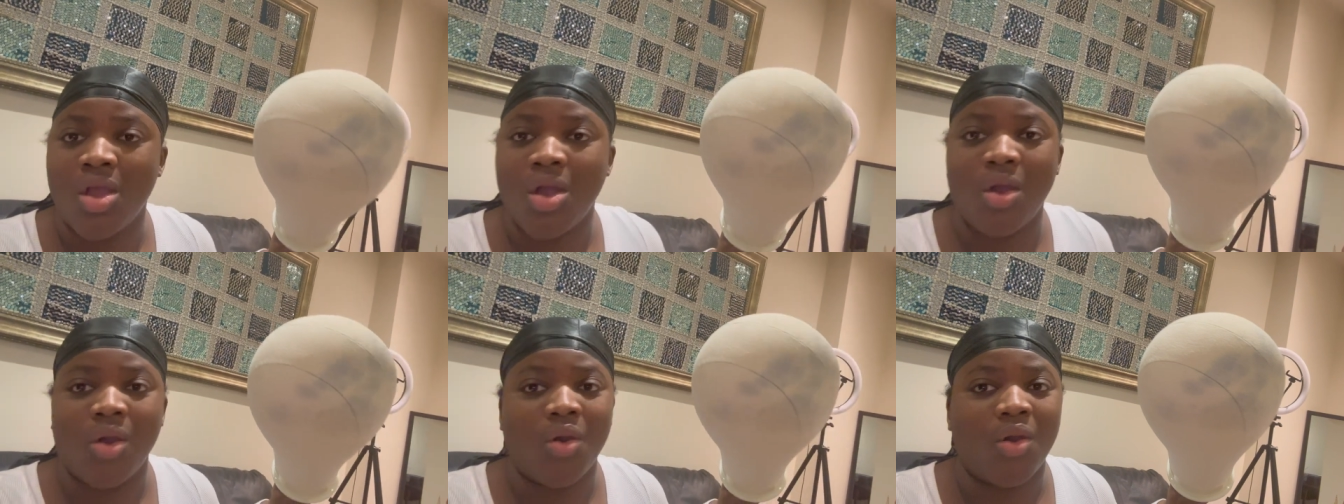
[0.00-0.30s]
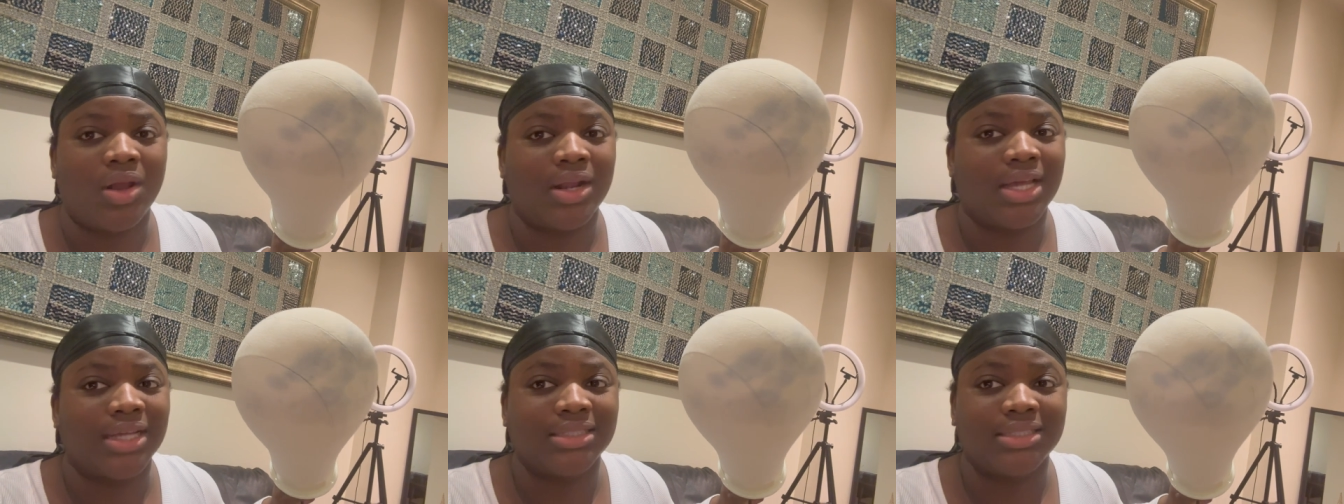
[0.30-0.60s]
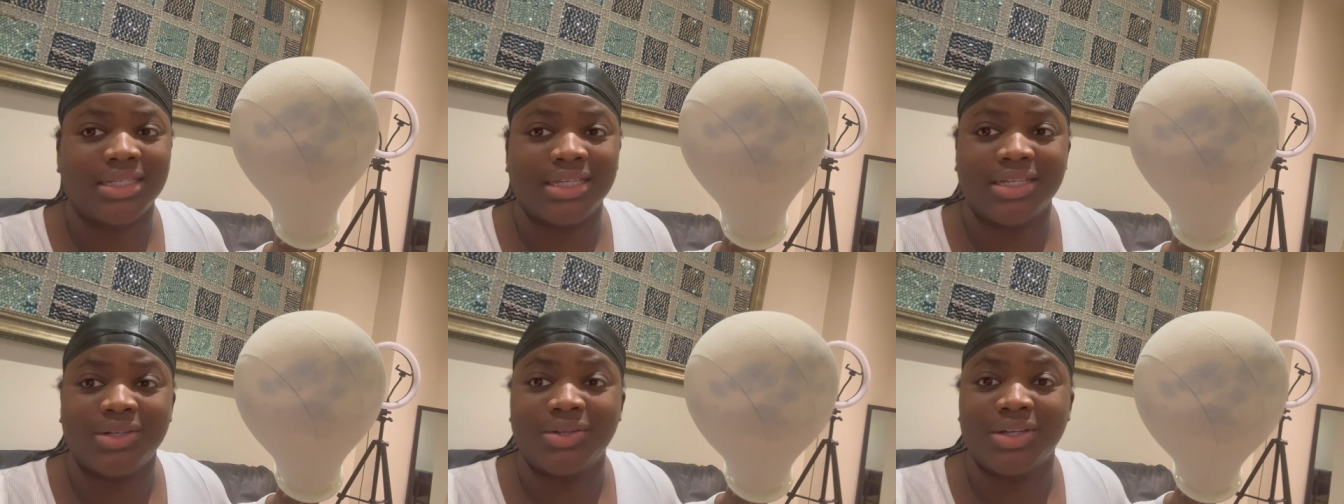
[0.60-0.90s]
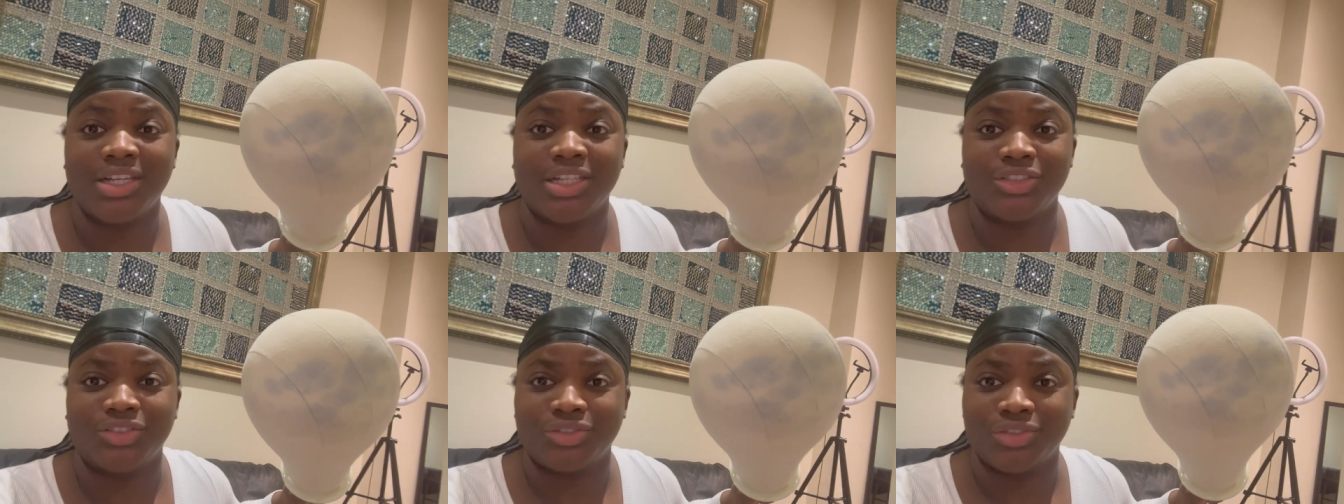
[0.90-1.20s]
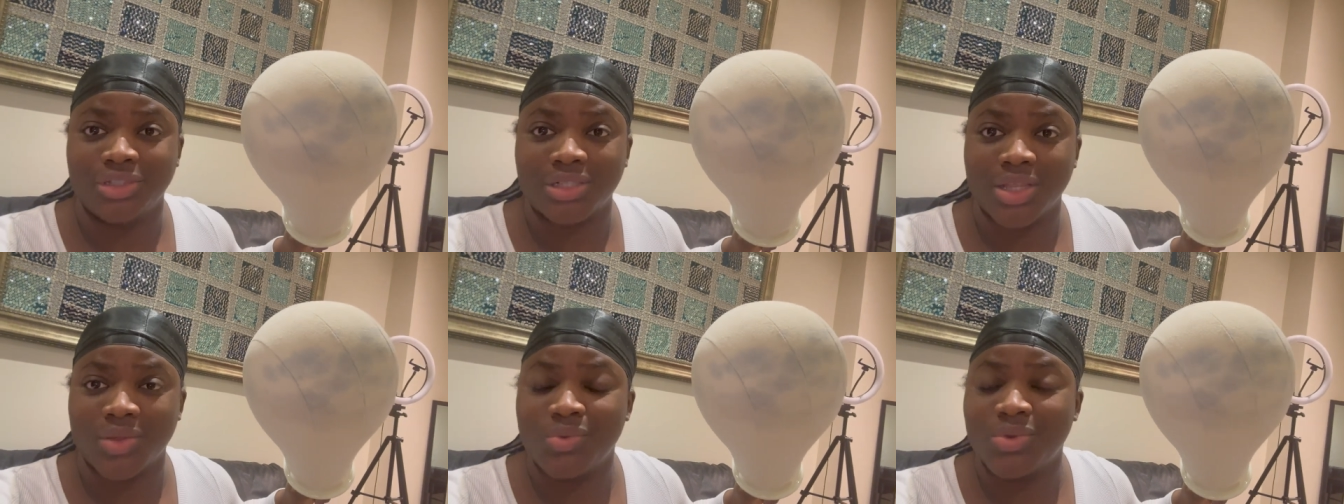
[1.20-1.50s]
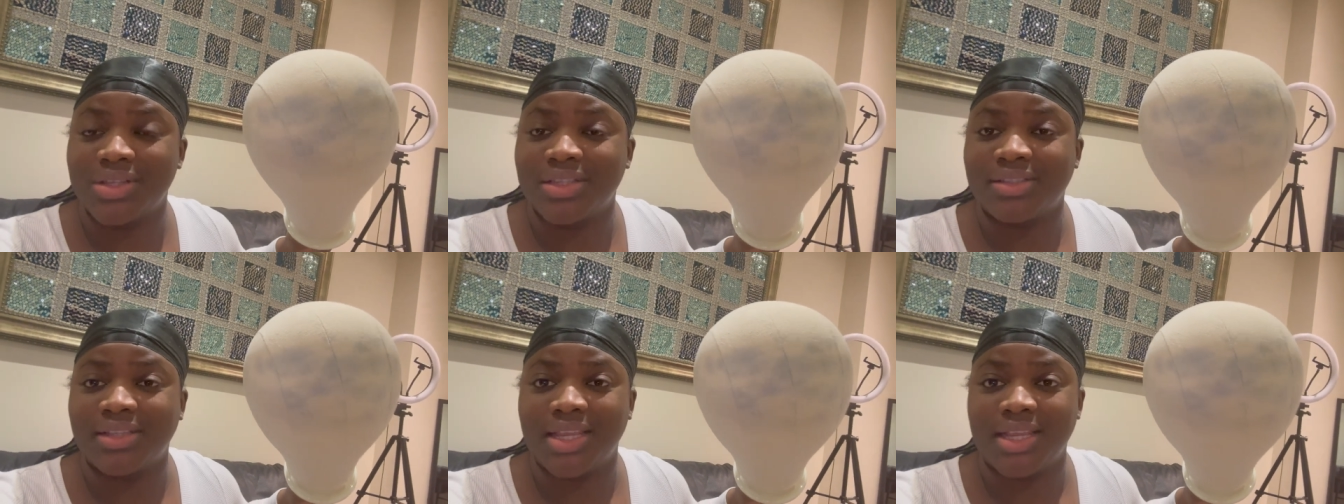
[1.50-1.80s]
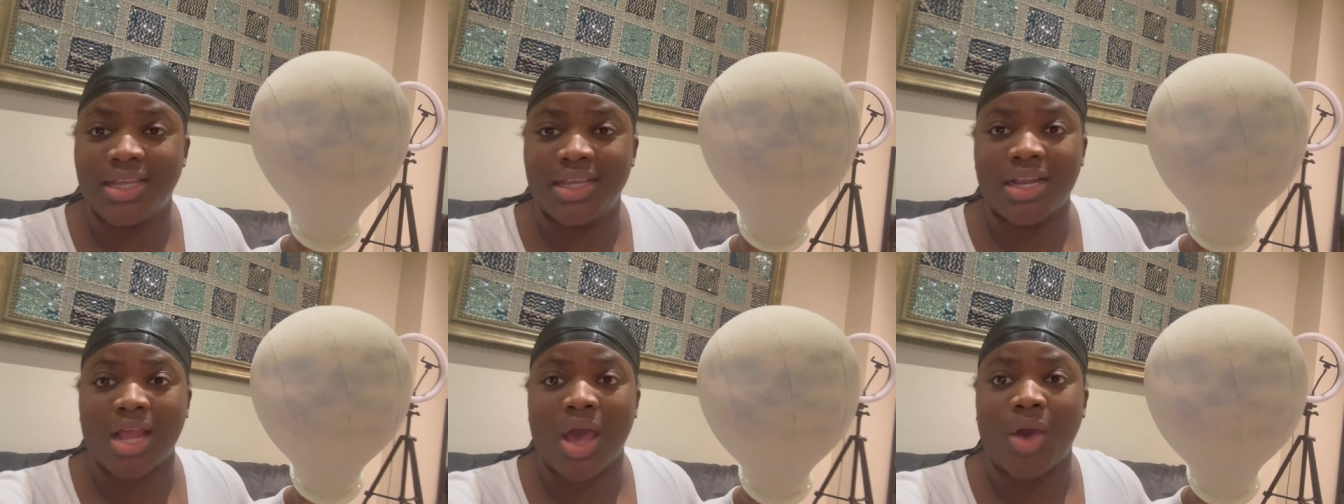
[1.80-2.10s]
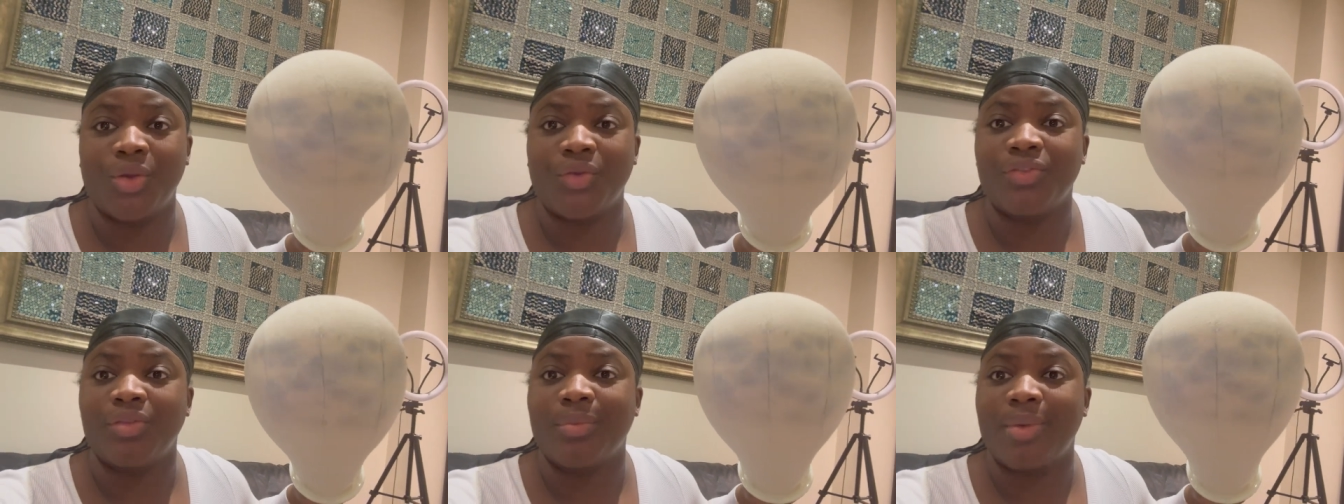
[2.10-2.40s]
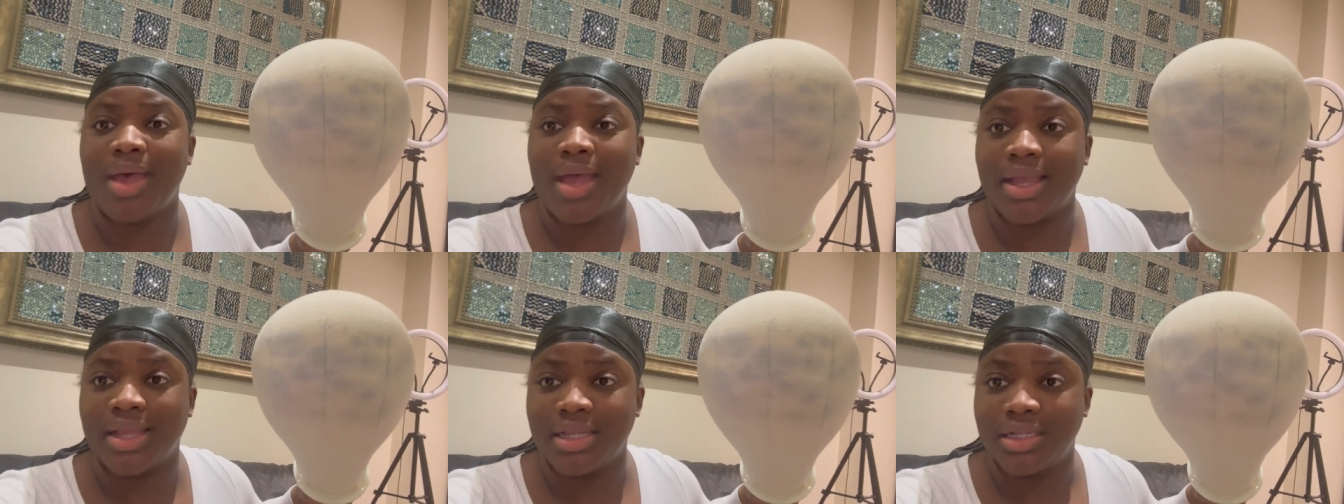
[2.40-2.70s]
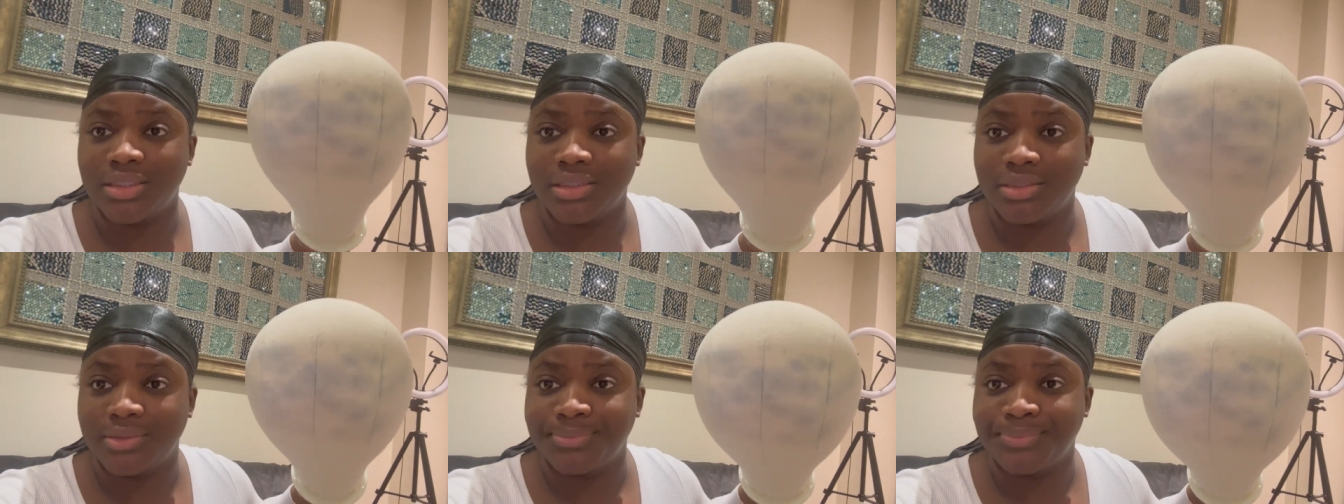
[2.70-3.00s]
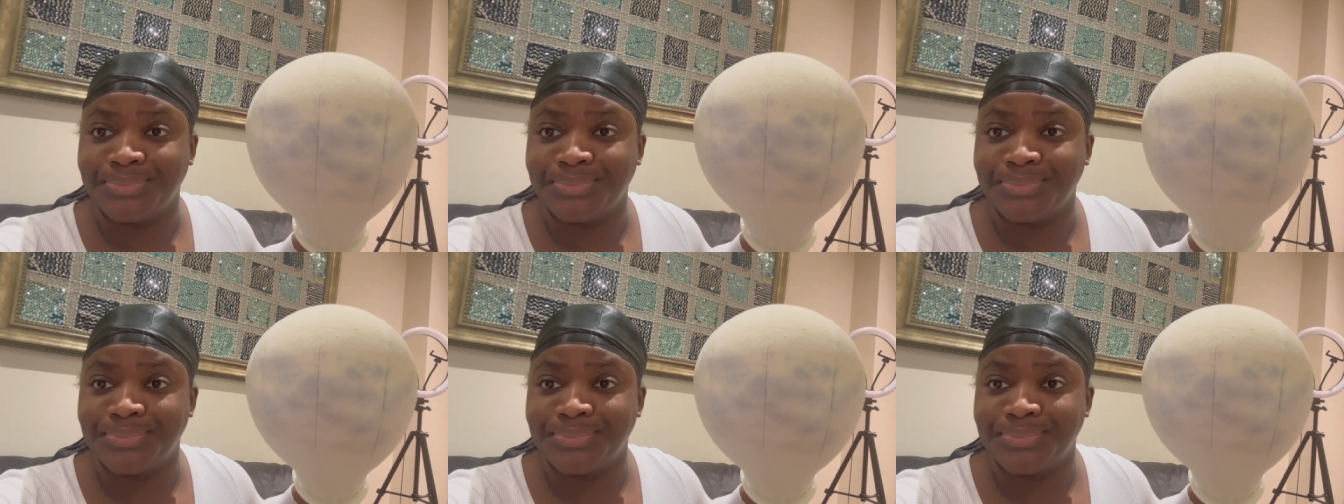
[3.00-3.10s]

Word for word: All I did literally was take it out of the package.